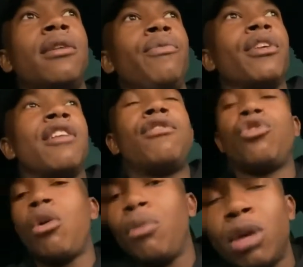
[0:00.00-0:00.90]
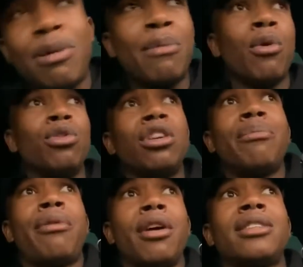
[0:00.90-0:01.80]
If you're roaming with people who don't
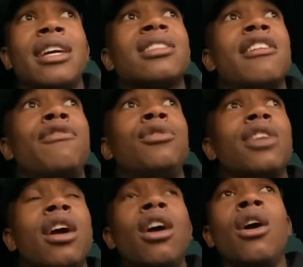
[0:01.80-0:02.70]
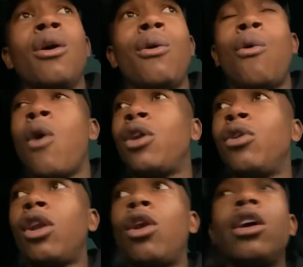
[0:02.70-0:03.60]
prioritize their future, who are
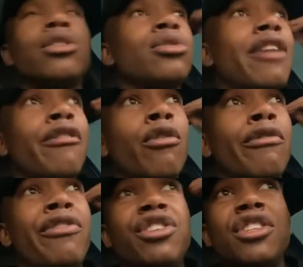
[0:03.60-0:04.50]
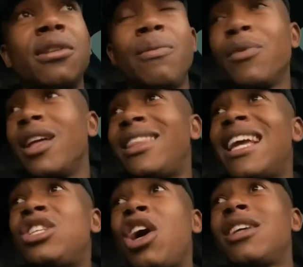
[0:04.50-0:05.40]
not loyal to their vision, they're
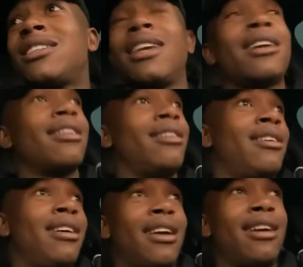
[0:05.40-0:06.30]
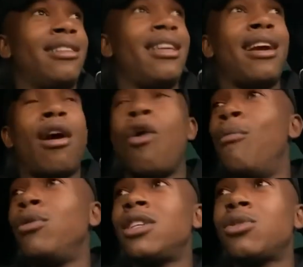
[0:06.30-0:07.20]
toxic. They're
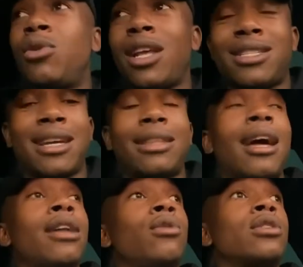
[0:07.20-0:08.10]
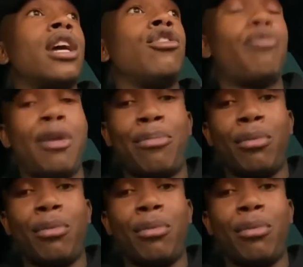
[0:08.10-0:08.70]
almost as good as Satan, those kind of people.